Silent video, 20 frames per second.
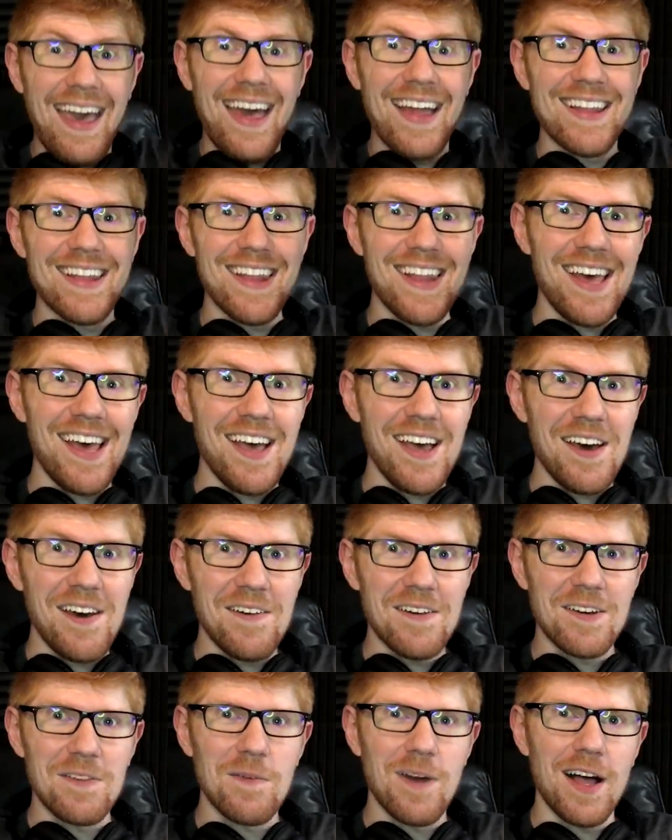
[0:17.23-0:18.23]

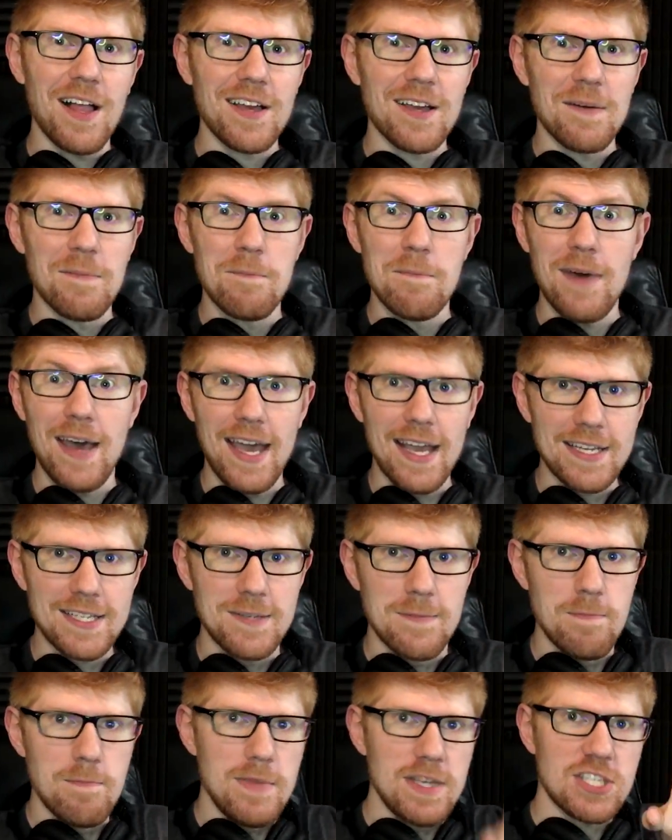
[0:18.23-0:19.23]
Hello and welcome back
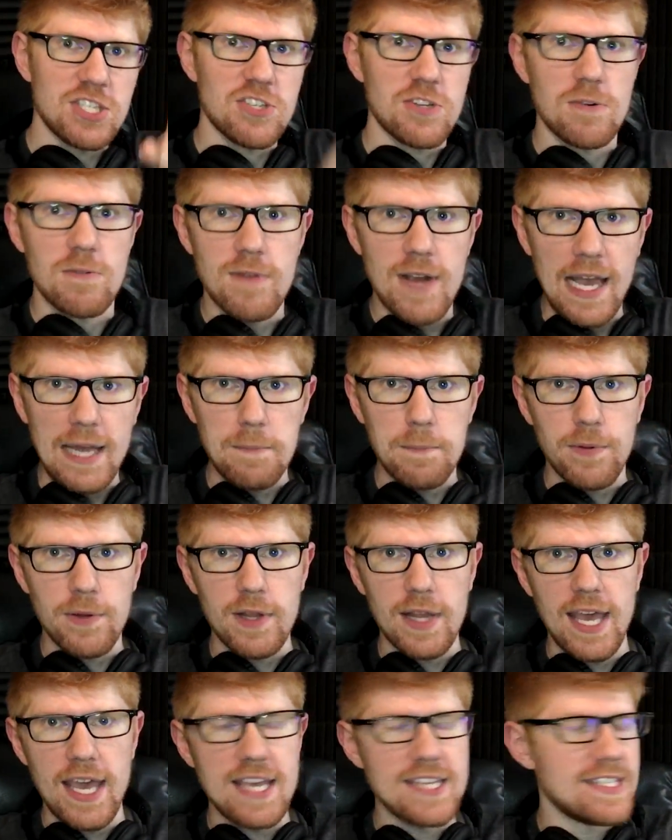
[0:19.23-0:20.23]
to Mr. Red
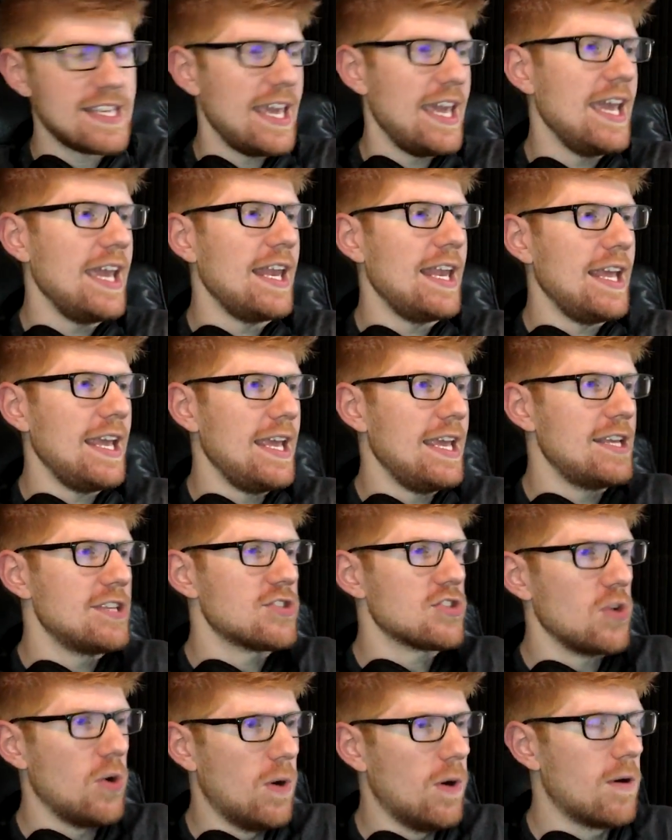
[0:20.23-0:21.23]
Plays. It
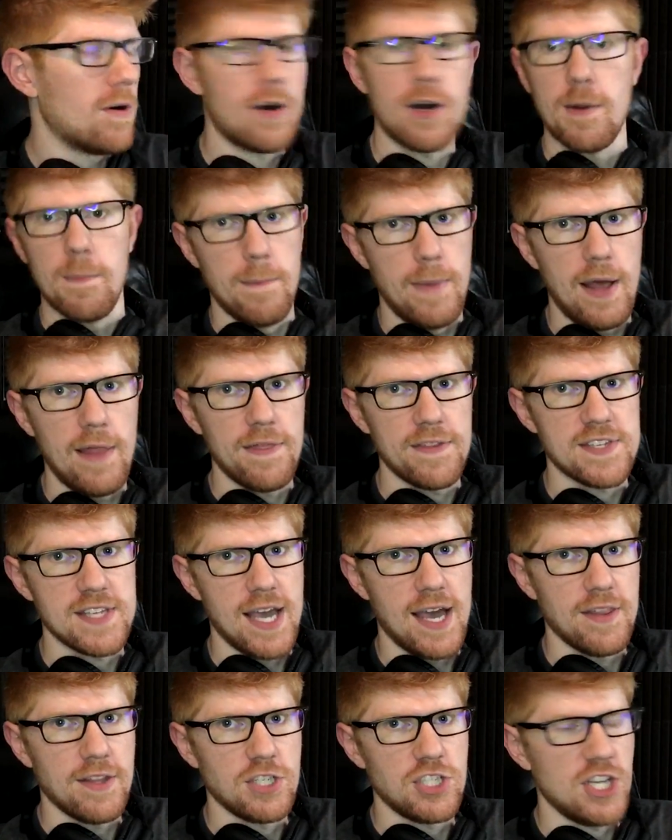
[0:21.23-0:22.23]
is horror months
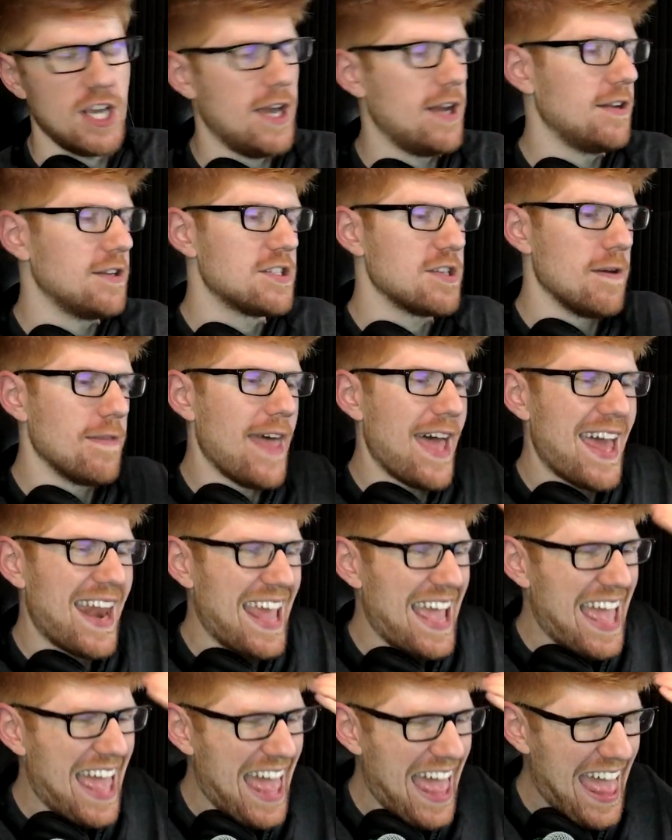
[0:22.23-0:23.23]
on the channel, so
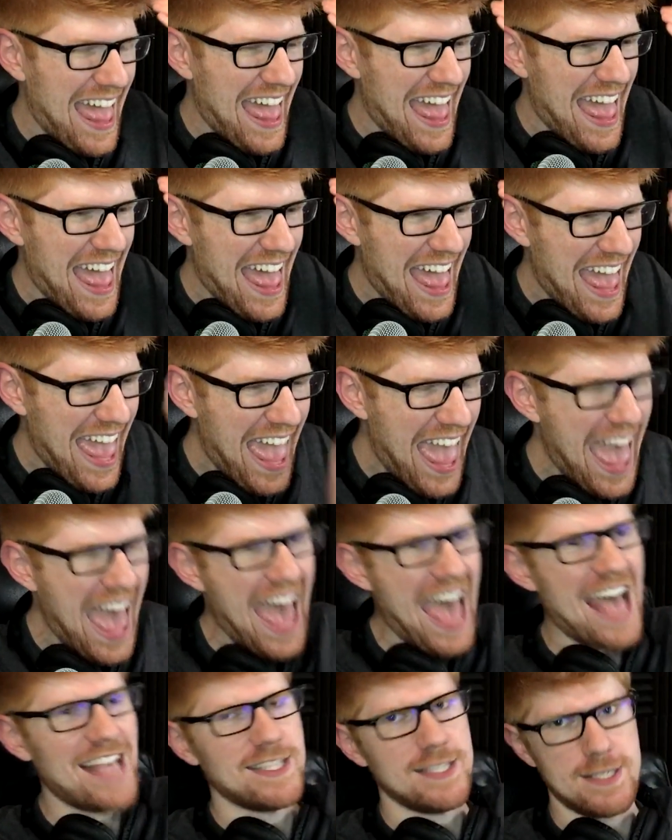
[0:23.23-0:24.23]
that
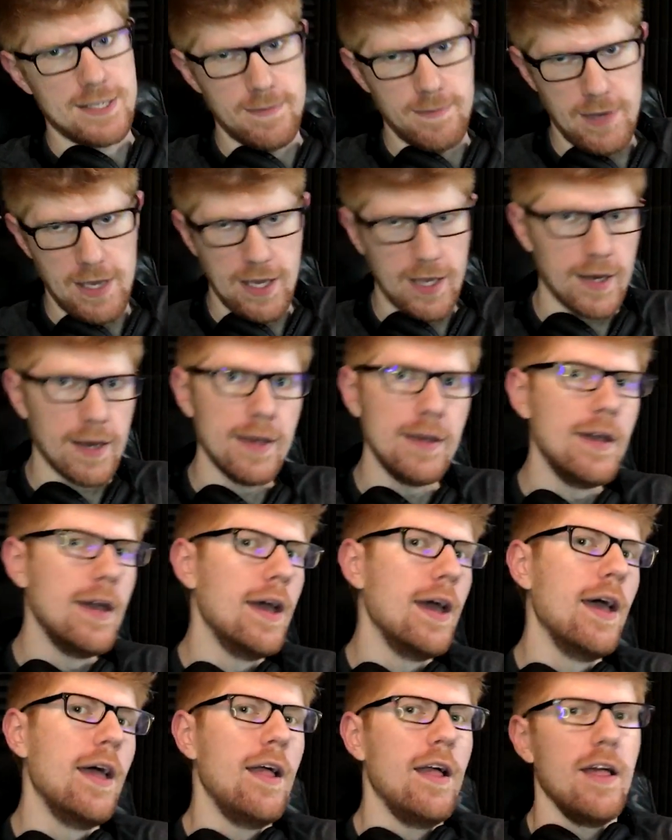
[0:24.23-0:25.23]
has to mean
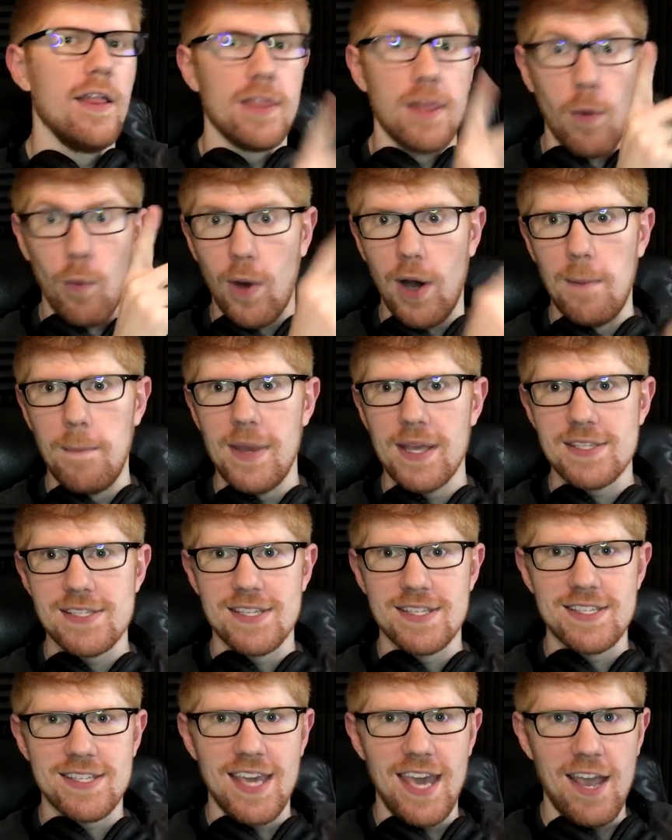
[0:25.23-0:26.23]
that what makes
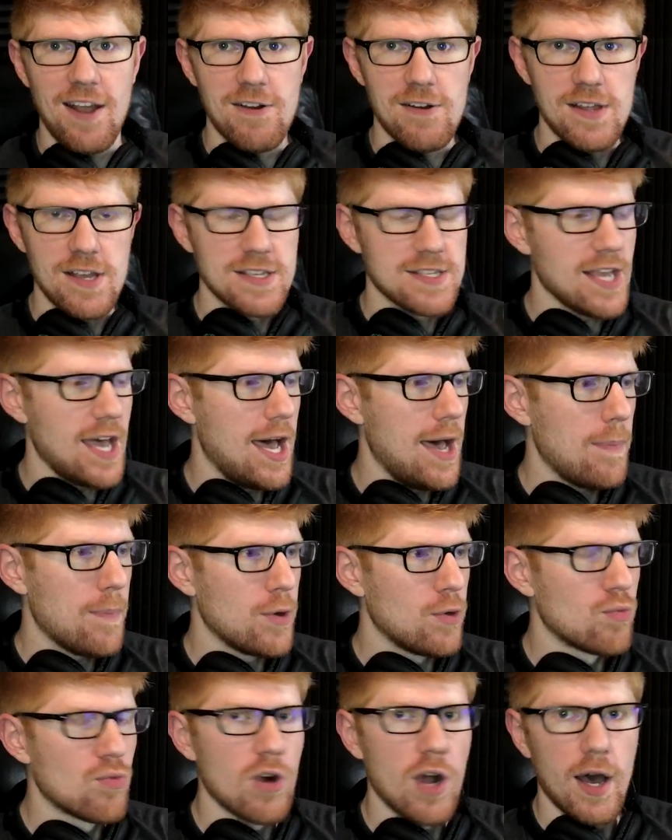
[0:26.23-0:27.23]
it scary is up
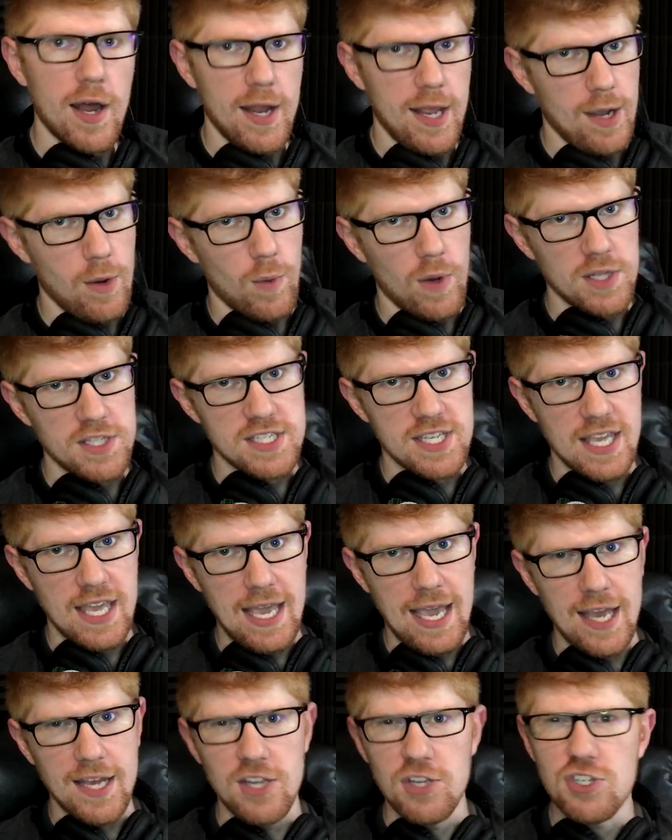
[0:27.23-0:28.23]
and running once
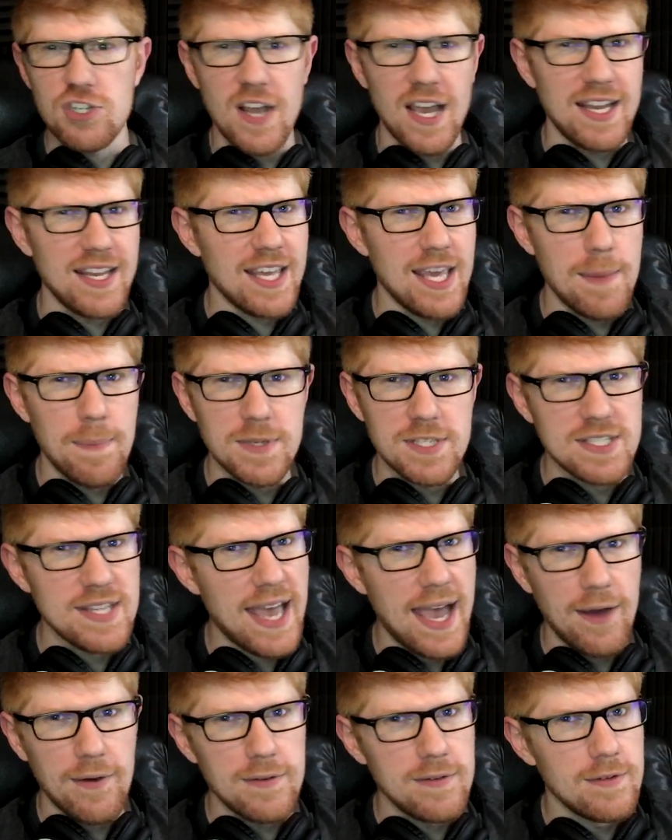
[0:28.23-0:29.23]
again. You tried to keep us
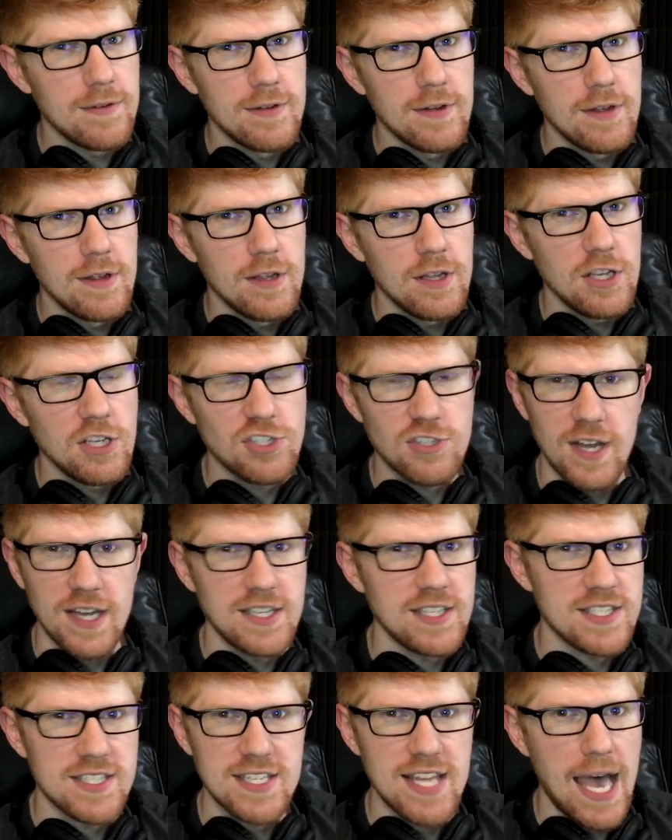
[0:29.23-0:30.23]
down you
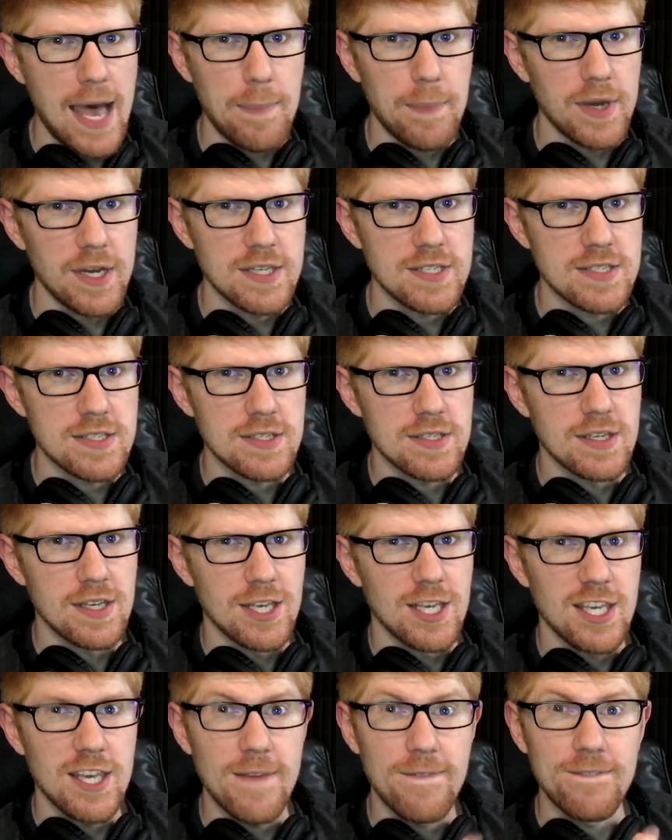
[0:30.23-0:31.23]
tried to stop us.
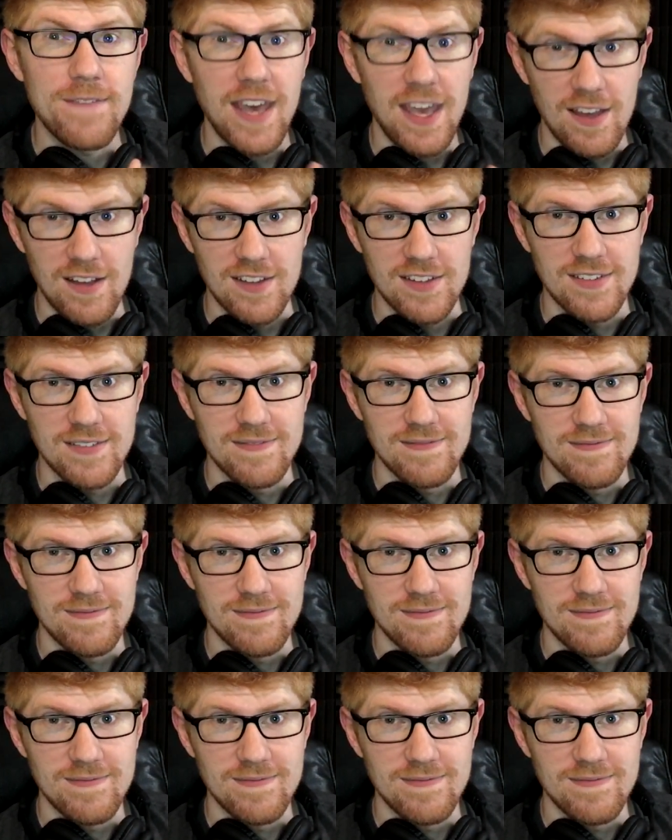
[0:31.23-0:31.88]
You failed.